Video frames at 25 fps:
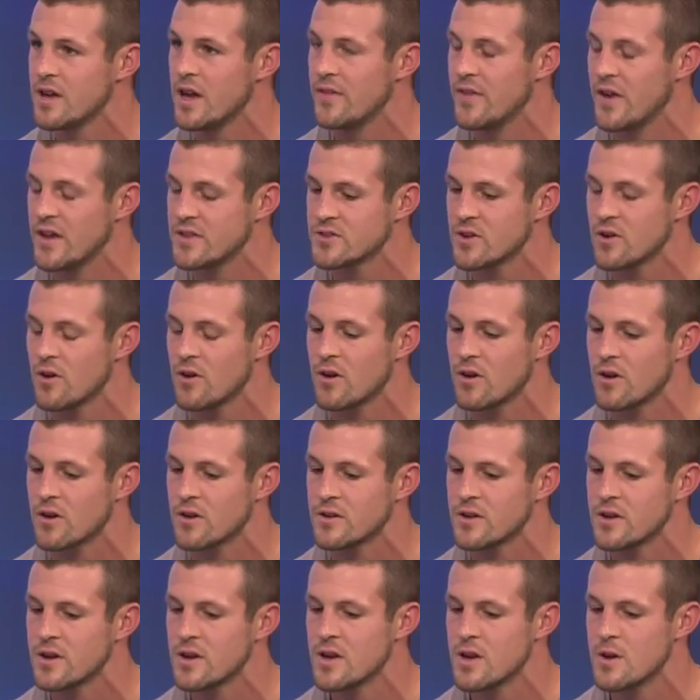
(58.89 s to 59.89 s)
and that's
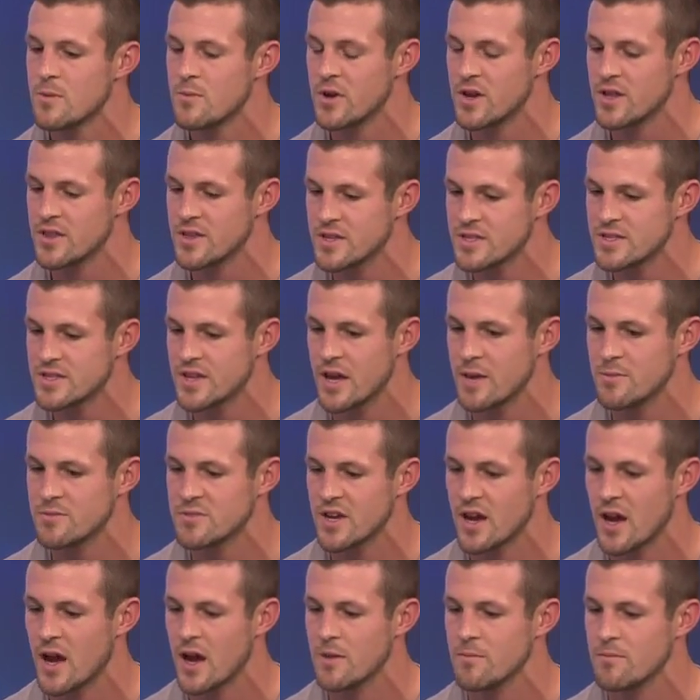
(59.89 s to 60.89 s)
hard. But at the same
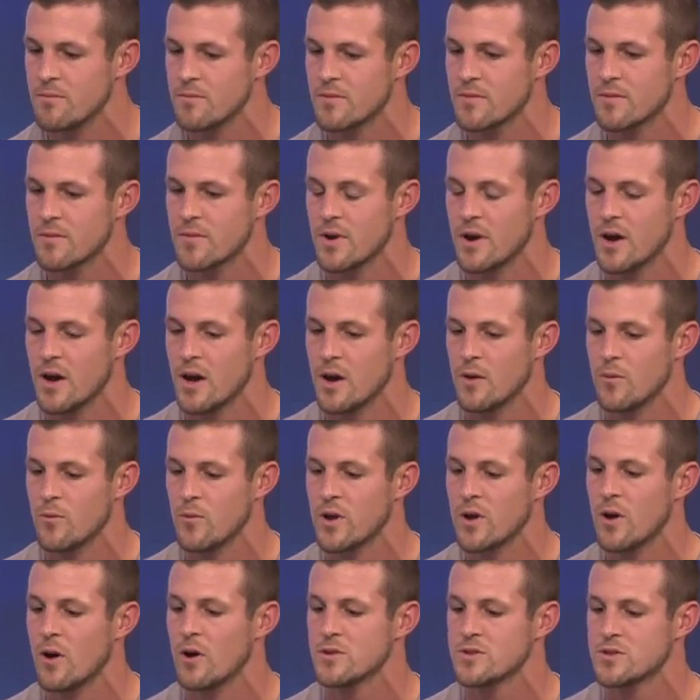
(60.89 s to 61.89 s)
time, uh,
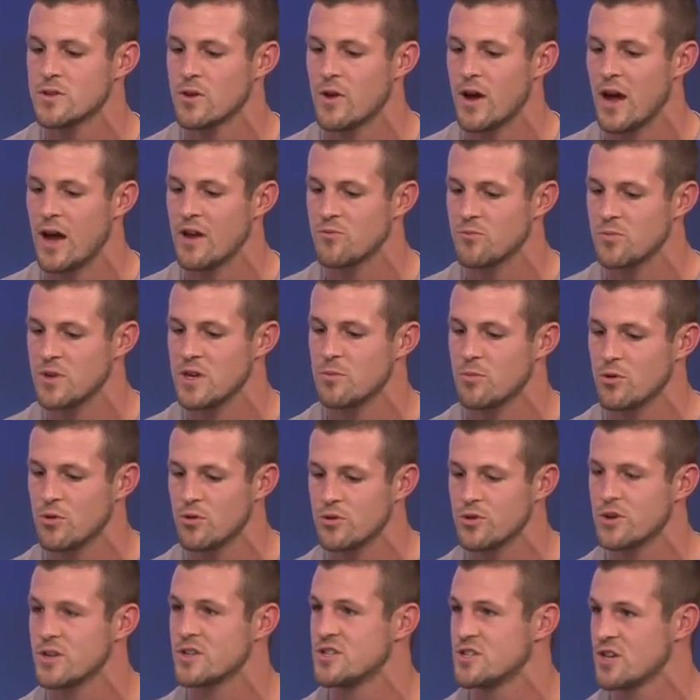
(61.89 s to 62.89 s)
we also have people
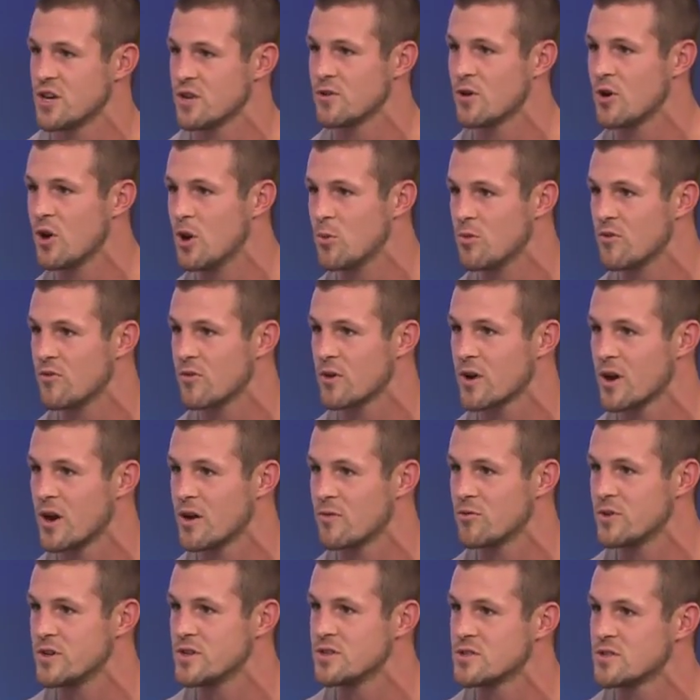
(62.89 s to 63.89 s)
who can share the hope of
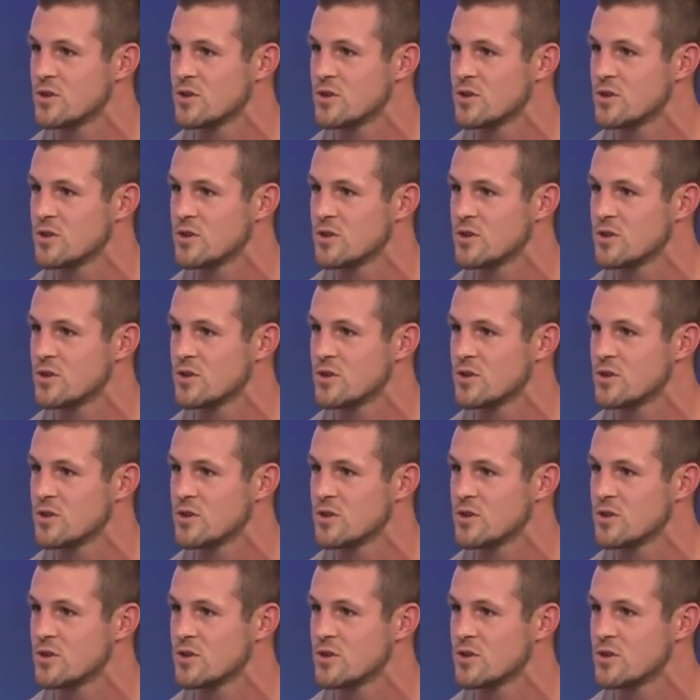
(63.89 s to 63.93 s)
recovery.